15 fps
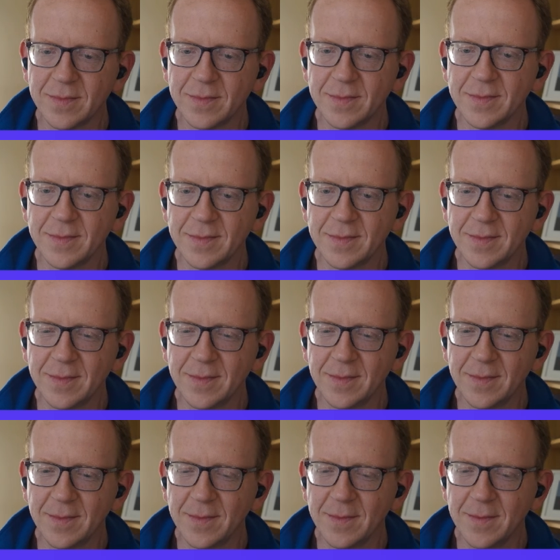
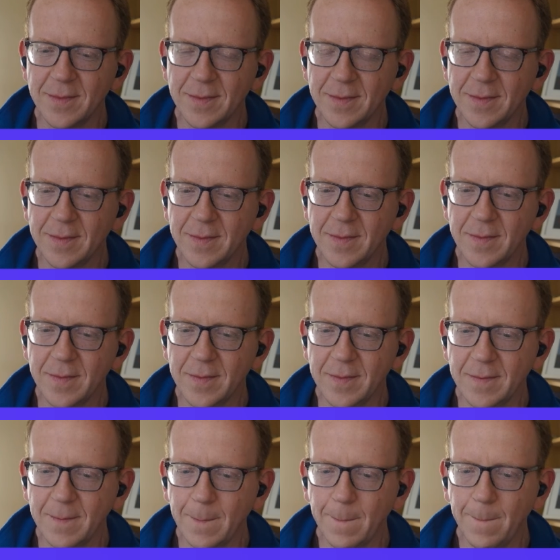
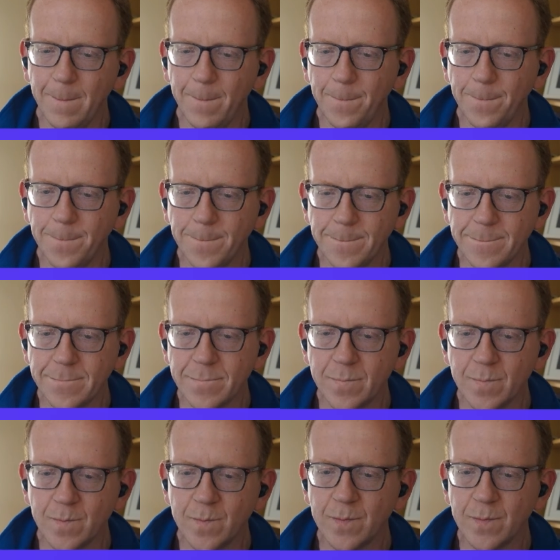
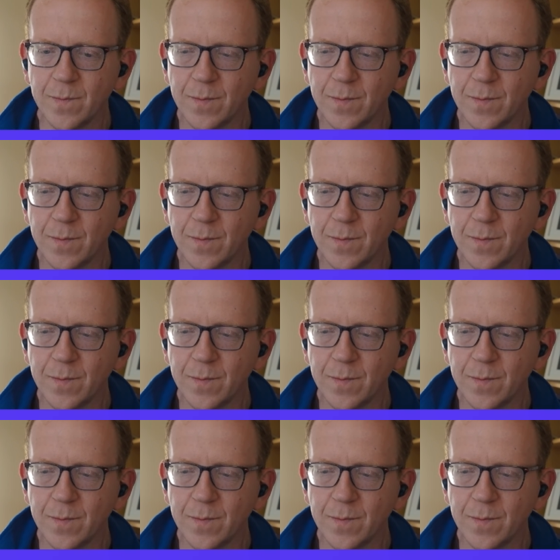(silent)